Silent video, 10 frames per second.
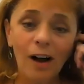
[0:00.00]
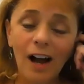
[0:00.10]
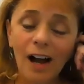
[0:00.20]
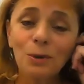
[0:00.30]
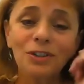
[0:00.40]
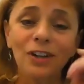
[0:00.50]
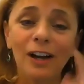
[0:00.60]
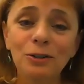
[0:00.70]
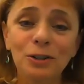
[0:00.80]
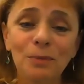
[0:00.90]
well, I will
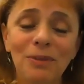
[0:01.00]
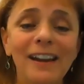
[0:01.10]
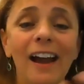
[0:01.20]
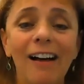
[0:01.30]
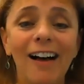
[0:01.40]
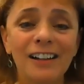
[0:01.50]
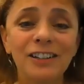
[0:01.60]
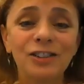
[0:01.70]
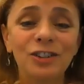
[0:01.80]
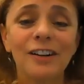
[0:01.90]
tell you something, Al. I
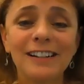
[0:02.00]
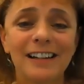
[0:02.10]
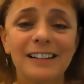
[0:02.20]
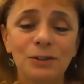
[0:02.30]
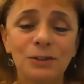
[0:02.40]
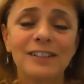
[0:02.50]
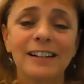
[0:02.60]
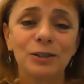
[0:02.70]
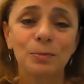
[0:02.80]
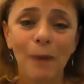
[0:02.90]
studied dance. I was a
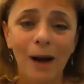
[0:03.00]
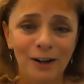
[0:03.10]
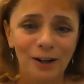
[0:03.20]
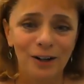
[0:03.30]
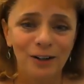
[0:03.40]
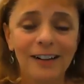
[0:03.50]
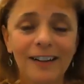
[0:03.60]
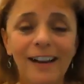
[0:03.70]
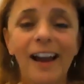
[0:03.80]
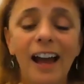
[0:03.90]
dance minor,
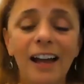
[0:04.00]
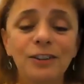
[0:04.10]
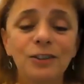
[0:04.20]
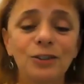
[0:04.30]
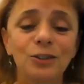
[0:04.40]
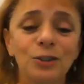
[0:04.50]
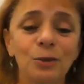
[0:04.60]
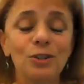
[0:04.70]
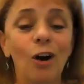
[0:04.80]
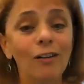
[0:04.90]
and
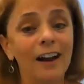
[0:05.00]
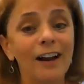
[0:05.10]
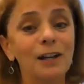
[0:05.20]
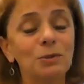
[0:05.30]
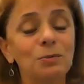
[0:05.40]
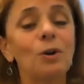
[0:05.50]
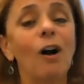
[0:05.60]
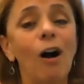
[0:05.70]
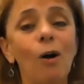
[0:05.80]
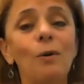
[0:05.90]
so tall guys
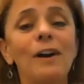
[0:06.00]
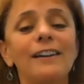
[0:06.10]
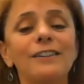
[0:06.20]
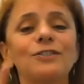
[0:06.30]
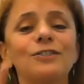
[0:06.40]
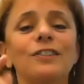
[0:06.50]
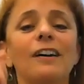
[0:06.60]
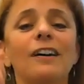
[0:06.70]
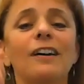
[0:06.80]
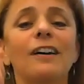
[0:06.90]
were always
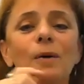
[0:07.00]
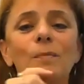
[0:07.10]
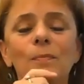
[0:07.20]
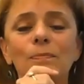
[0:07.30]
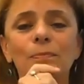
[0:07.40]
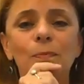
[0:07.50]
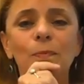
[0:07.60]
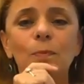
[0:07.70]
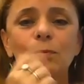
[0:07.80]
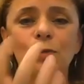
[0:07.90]

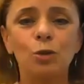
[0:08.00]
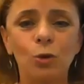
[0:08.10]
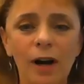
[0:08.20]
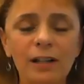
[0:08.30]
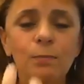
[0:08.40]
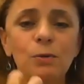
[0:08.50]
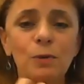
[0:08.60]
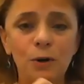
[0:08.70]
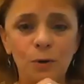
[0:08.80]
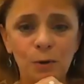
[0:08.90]
um,
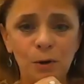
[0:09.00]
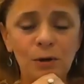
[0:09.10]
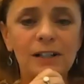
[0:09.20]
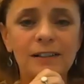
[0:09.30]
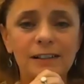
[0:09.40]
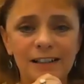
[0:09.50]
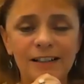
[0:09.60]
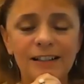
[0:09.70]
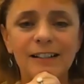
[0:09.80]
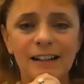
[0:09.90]
trying to be
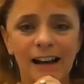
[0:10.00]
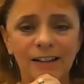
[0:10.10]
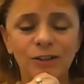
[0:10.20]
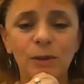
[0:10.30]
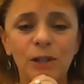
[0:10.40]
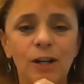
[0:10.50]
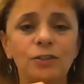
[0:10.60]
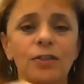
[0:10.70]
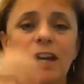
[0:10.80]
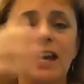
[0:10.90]
recruited in, in
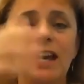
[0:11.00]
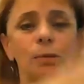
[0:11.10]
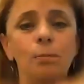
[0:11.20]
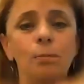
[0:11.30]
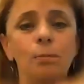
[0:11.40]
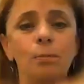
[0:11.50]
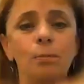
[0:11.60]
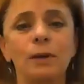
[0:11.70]
dance because they had